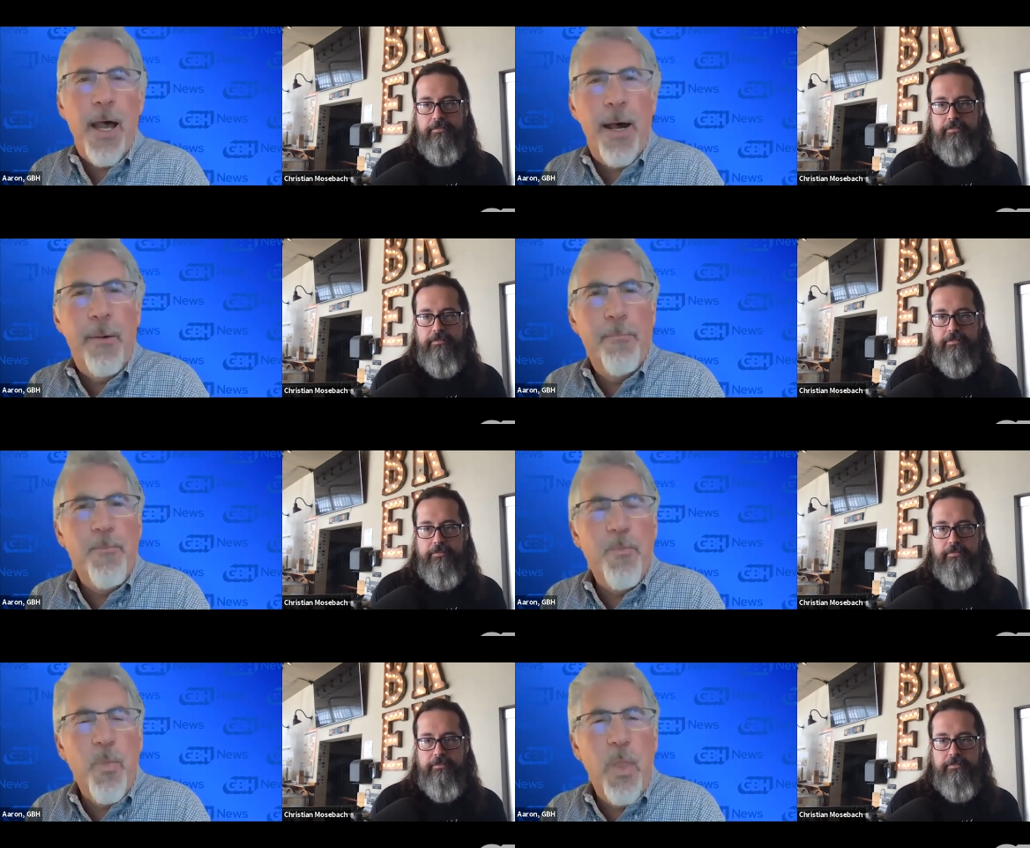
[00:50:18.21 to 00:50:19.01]

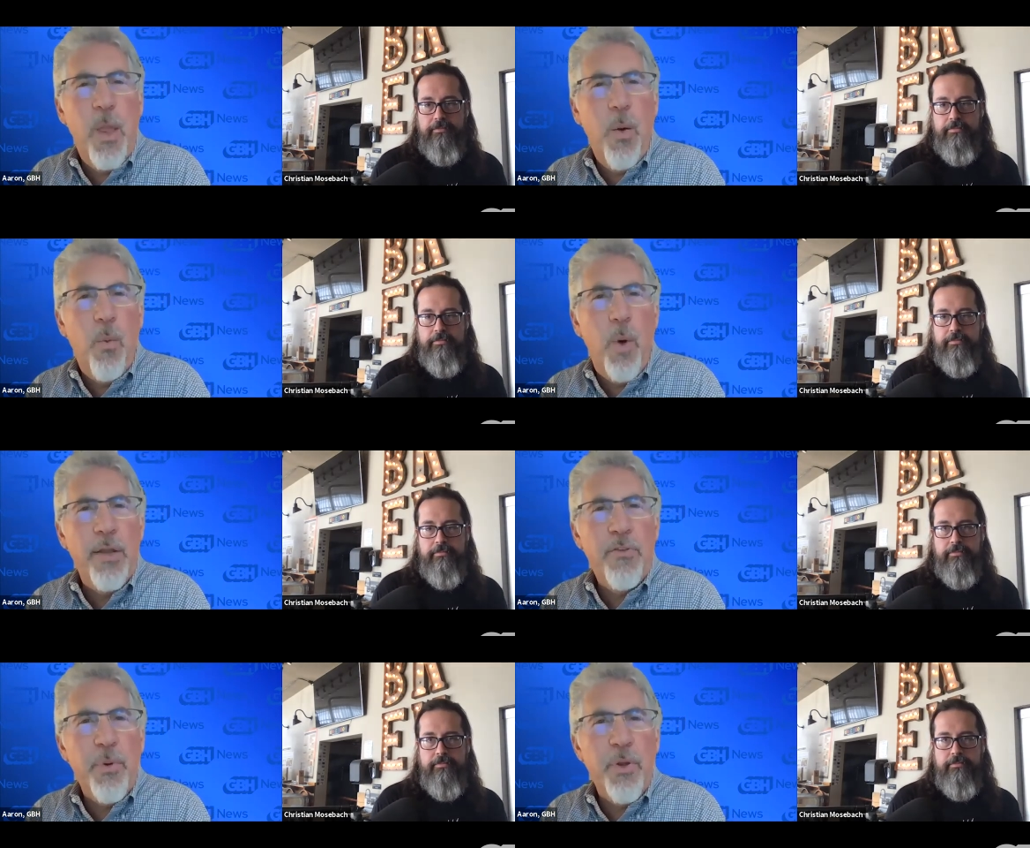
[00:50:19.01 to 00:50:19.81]
Speaker 1: Um,
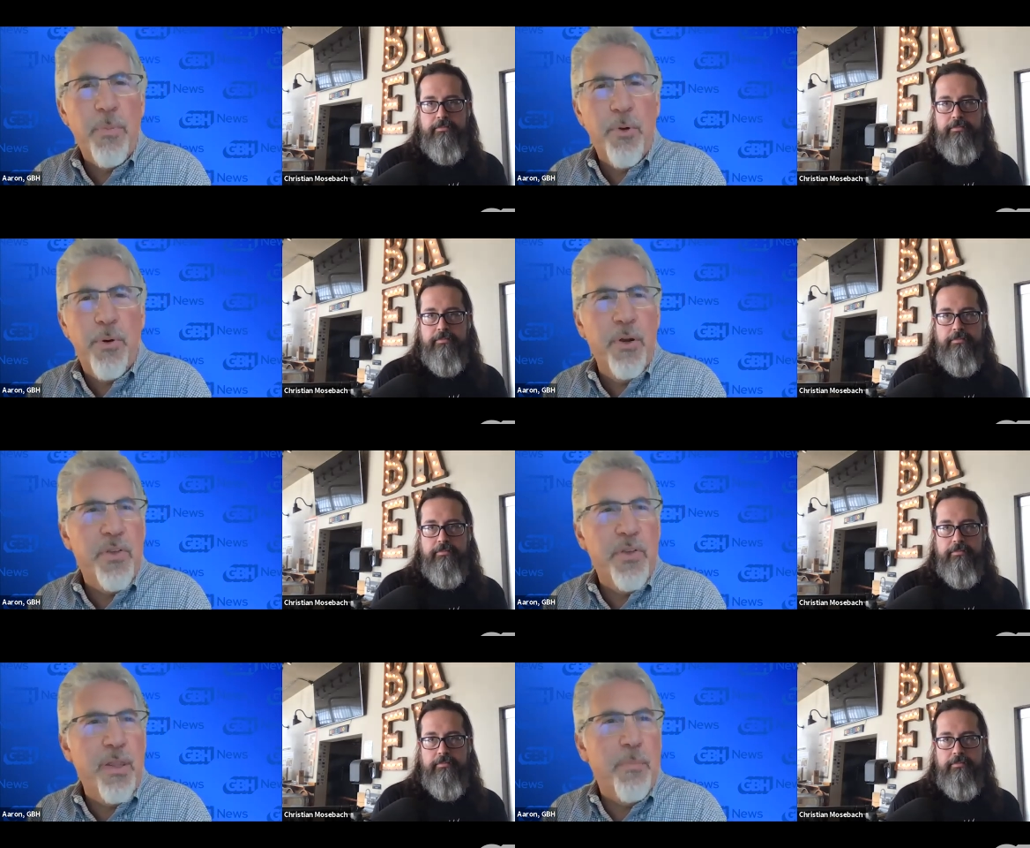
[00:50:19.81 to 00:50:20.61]
what is with
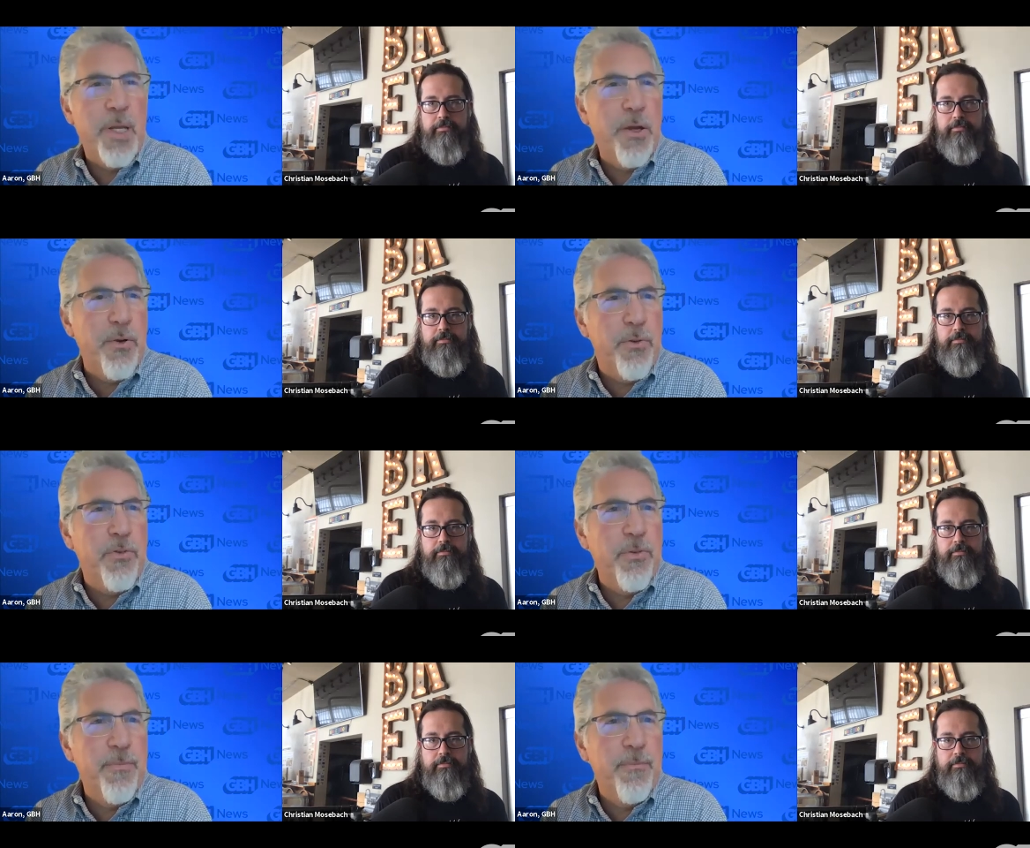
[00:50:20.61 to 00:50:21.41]
brewers and the
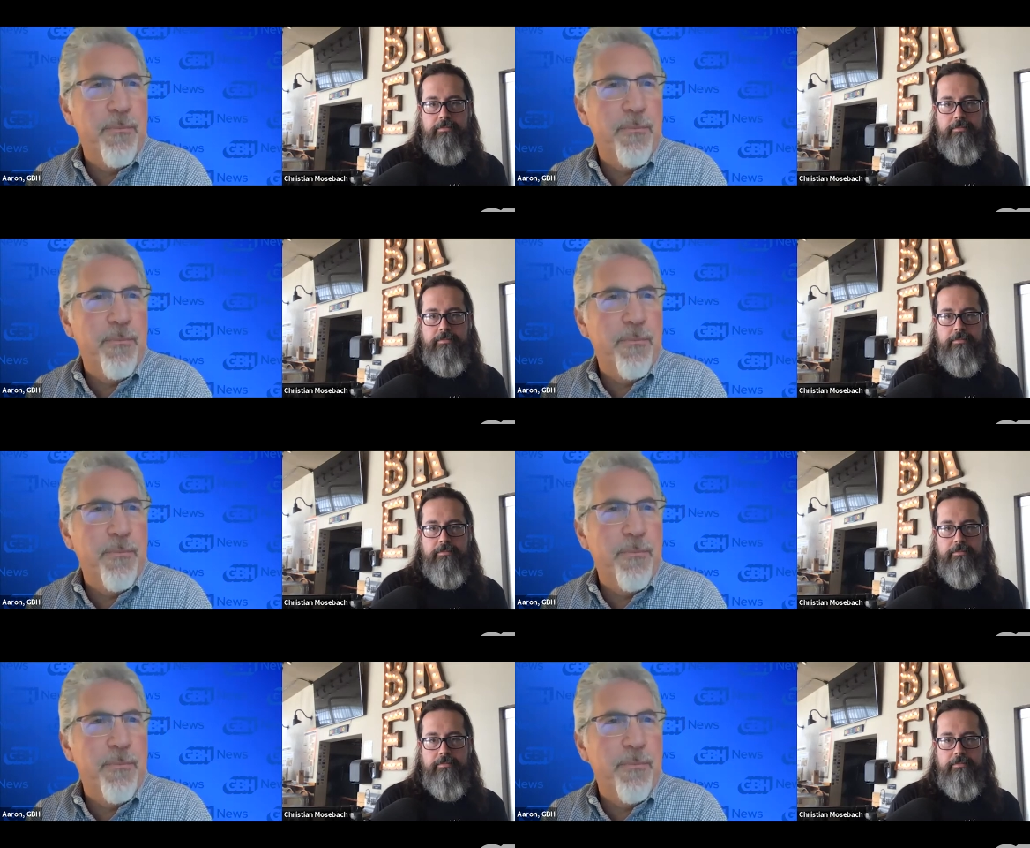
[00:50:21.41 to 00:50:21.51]
beards?